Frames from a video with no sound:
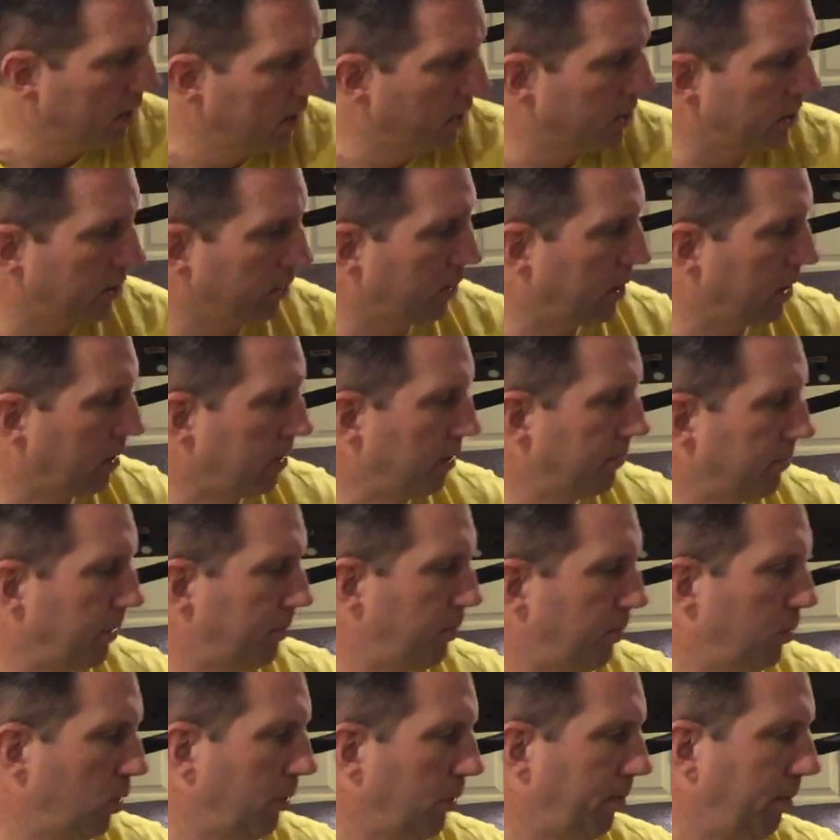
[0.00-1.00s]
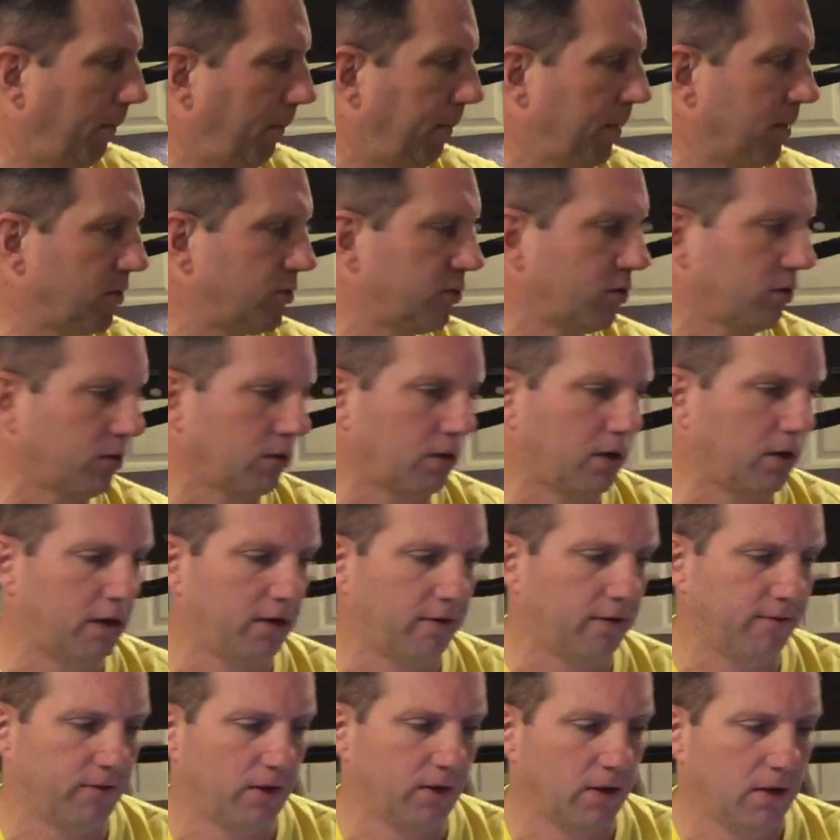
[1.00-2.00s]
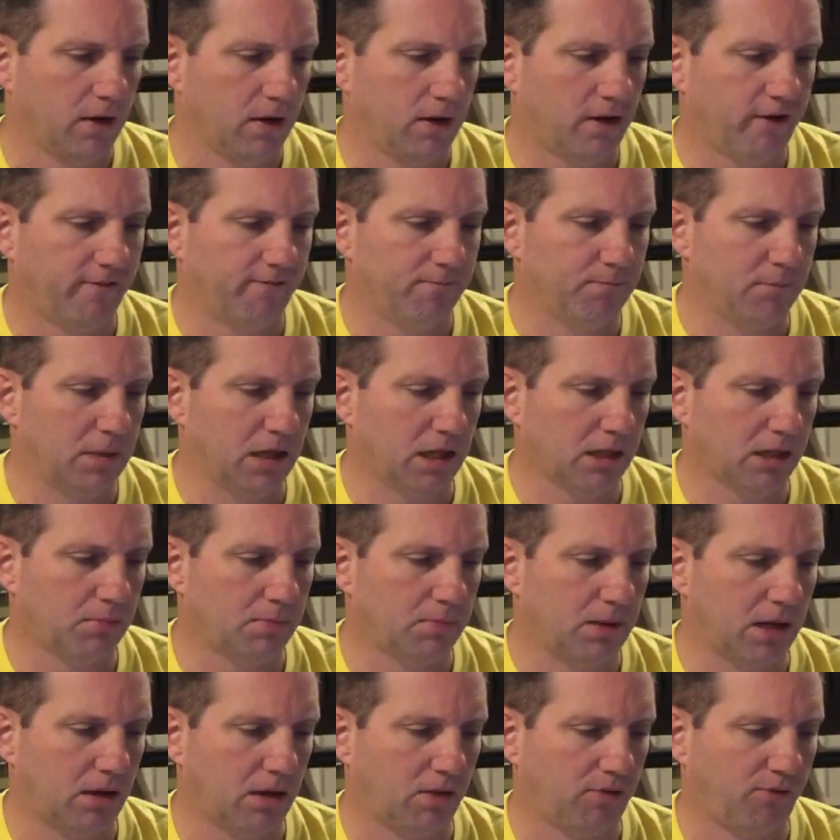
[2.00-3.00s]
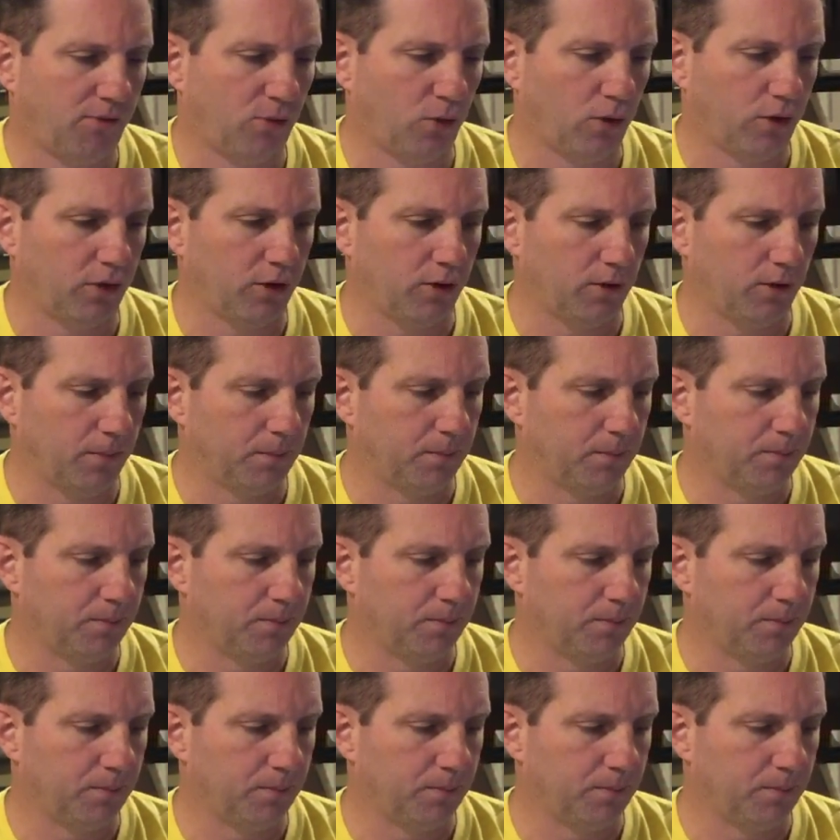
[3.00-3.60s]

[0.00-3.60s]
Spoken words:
So here, let me pull up a picture of meth mouth for you,